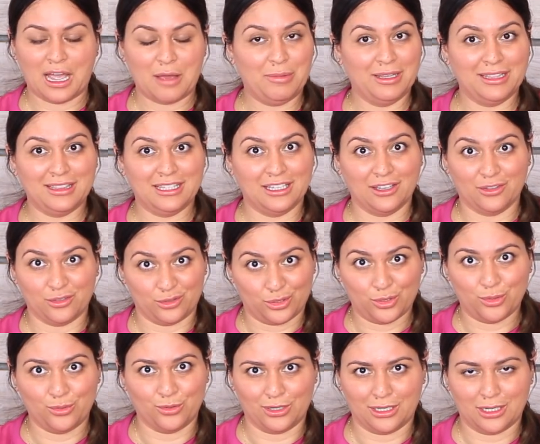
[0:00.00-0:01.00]
I bet the other
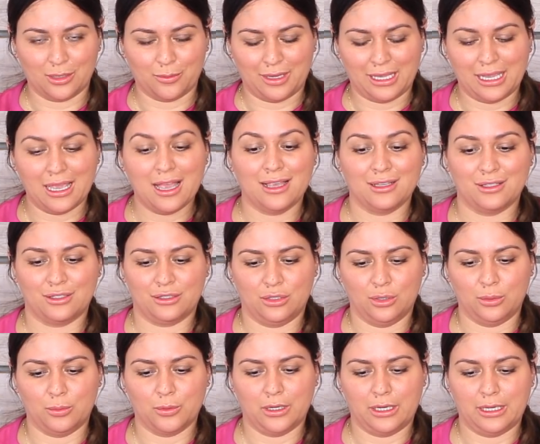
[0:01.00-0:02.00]
two are gonna be
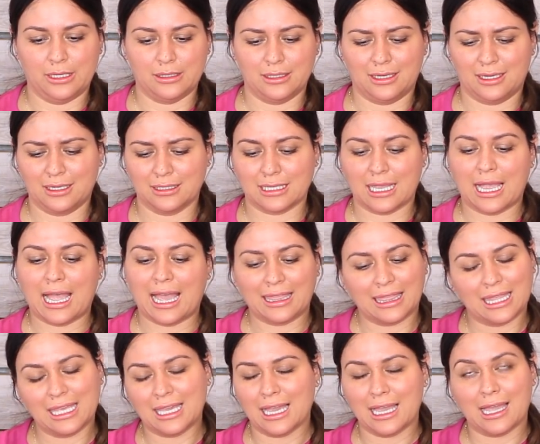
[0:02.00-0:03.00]
super easy because I
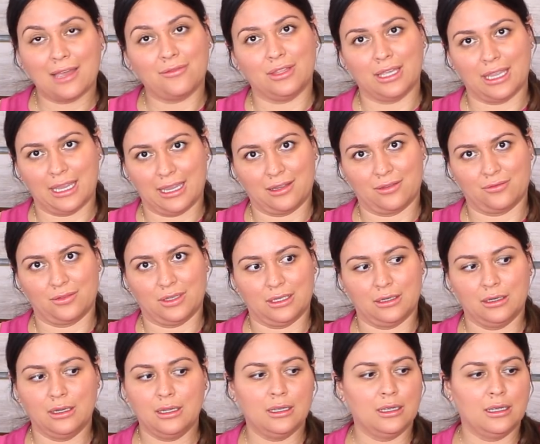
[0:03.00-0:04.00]
think I have the hang of
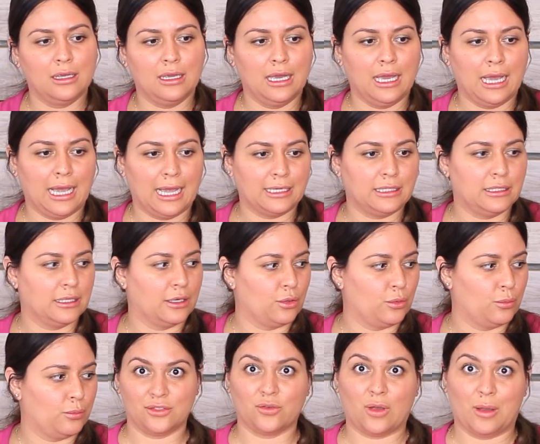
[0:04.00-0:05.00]
it. I
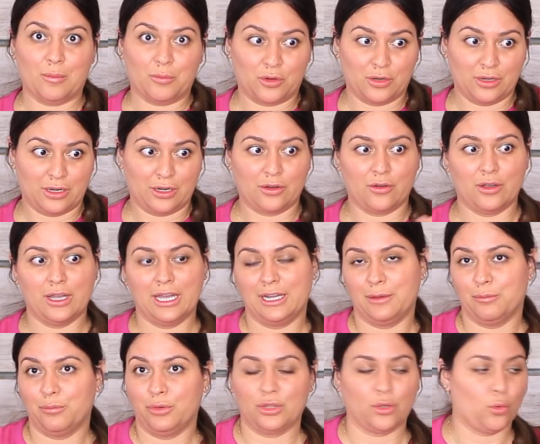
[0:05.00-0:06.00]
don't. So I'm gonna go
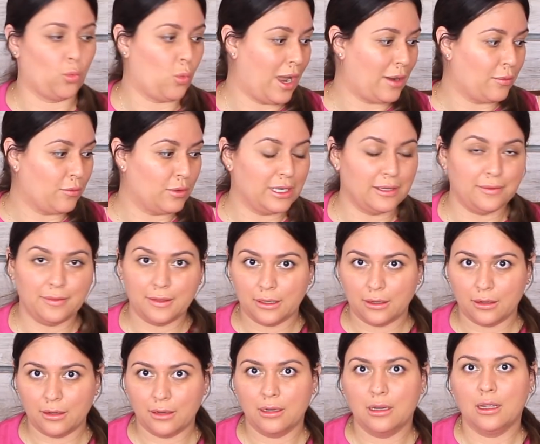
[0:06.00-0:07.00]
ahead and put the white one in
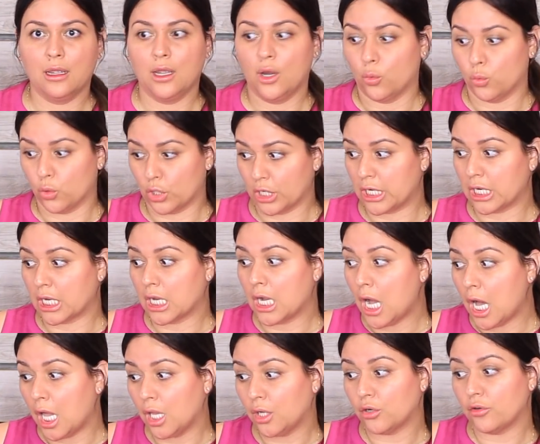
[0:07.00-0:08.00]
there. We're gonna
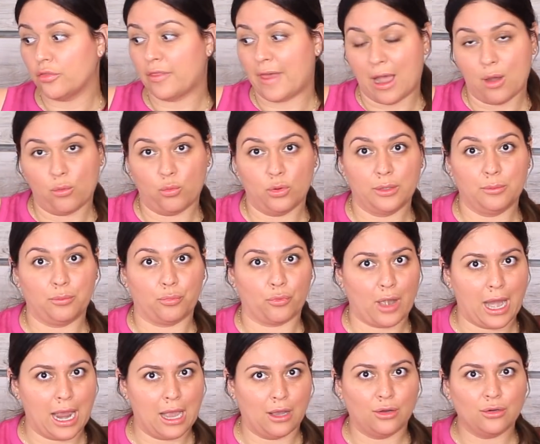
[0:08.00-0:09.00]
color that one
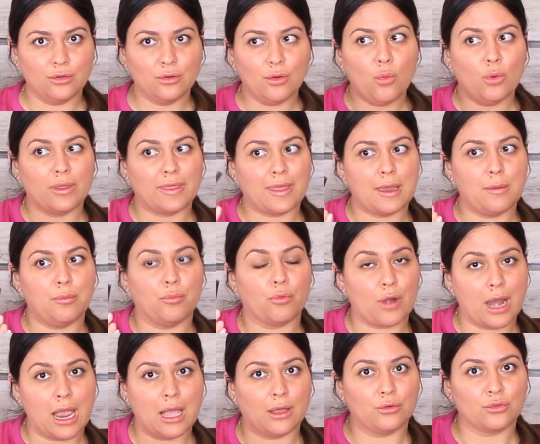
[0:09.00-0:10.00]
brown with a
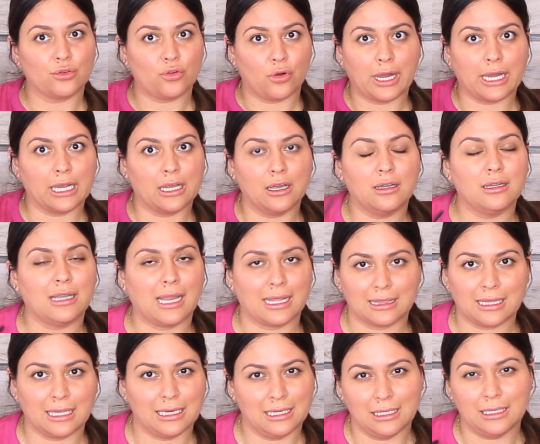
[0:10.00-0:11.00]
brown crayon
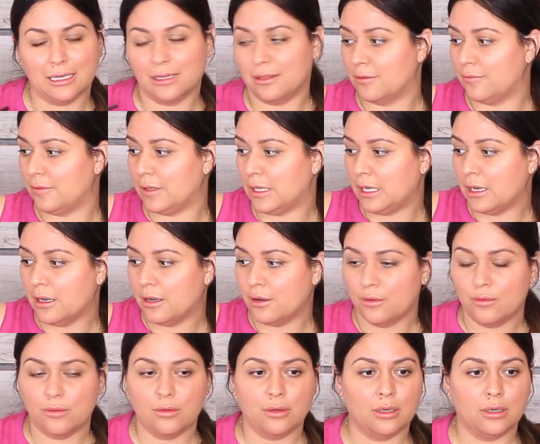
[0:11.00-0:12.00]
like they did in the video.